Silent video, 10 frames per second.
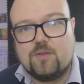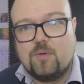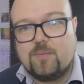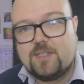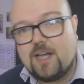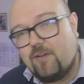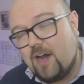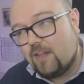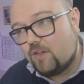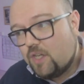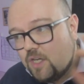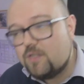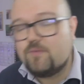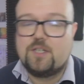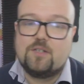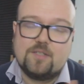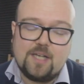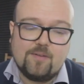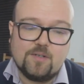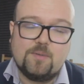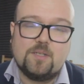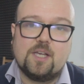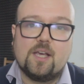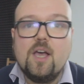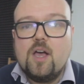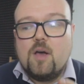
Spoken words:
The one with Sarah Ellen Hughes featured Sarah's music.